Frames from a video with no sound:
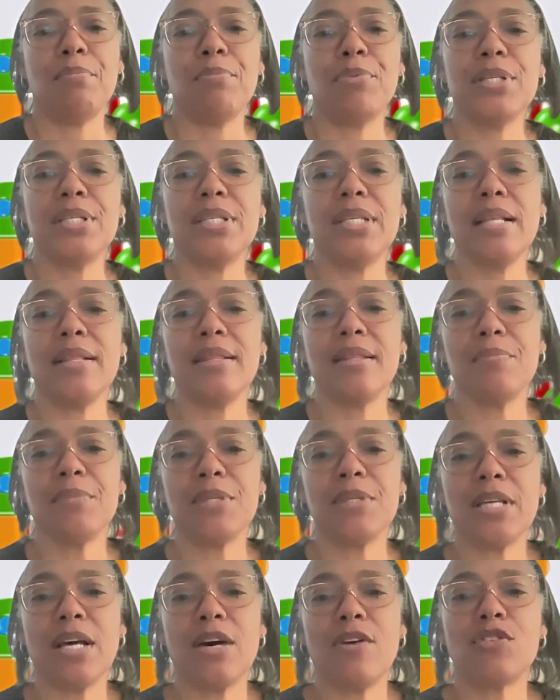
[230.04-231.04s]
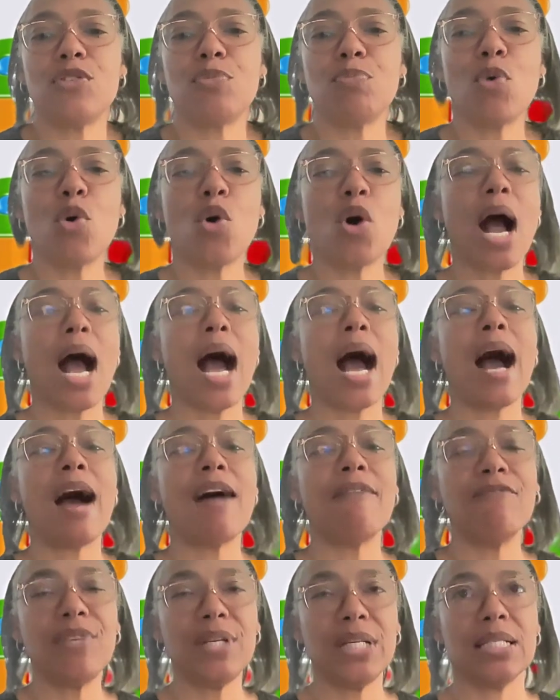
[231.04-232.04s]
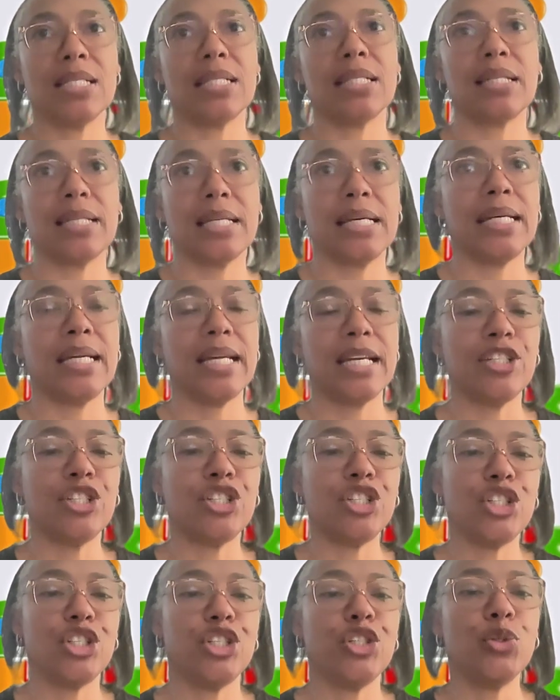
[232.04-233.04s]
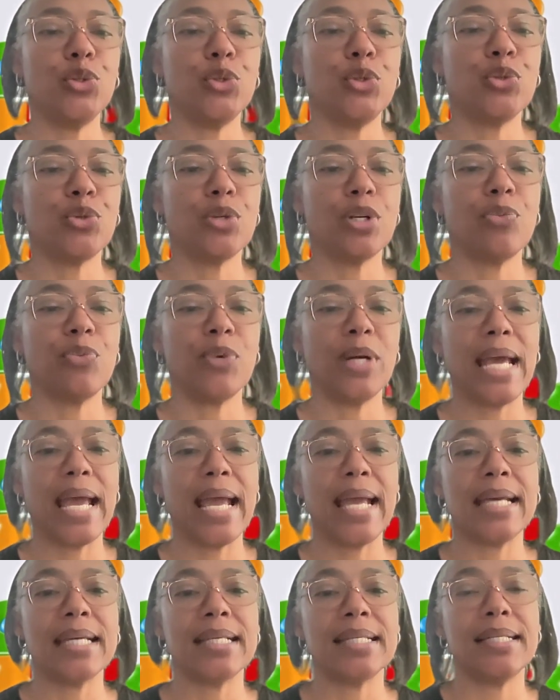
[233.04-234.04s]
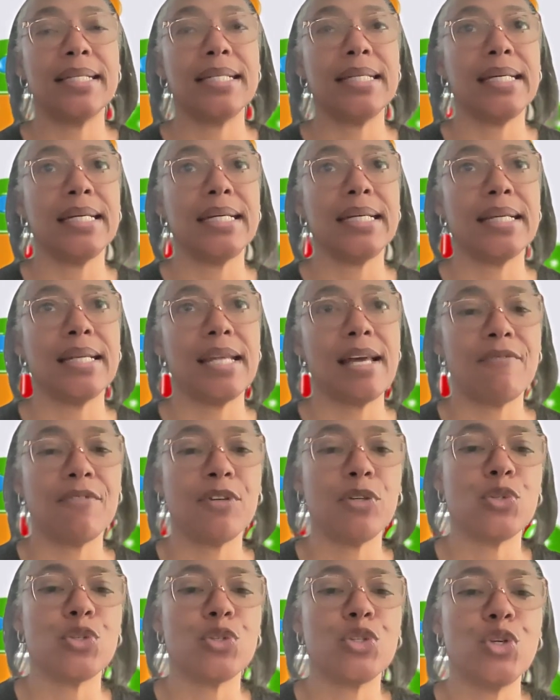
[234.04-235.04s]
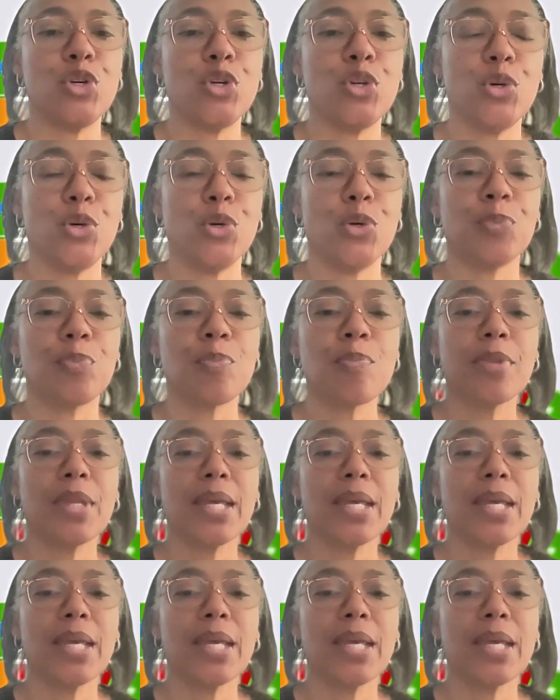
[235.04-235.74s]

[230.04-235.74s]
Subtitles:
present themselves more obviously in children with ASD level 2